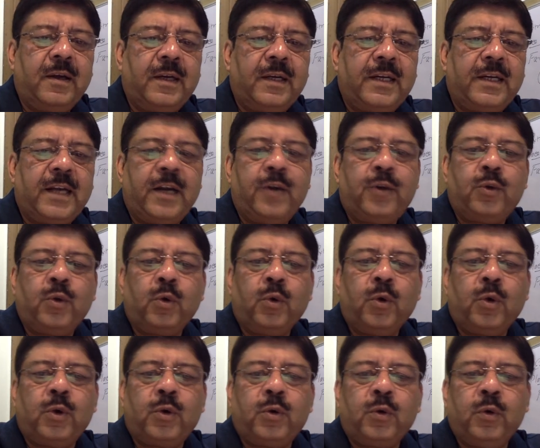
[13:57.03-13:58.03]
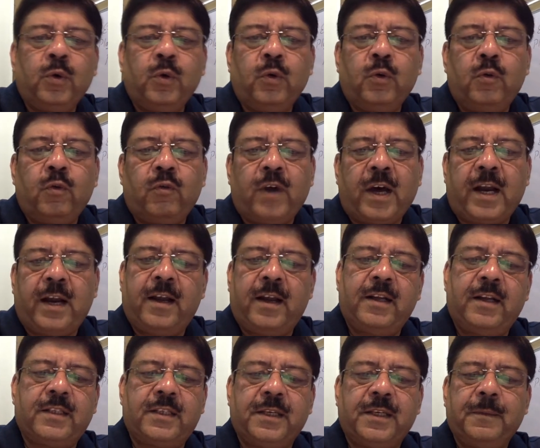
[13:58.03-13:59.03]
tend to go to
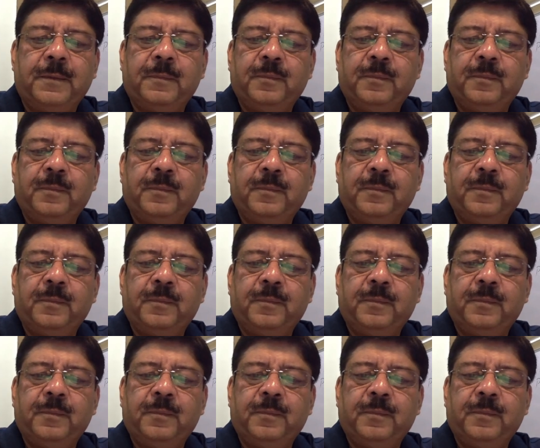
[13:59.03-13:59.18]
Varanasi.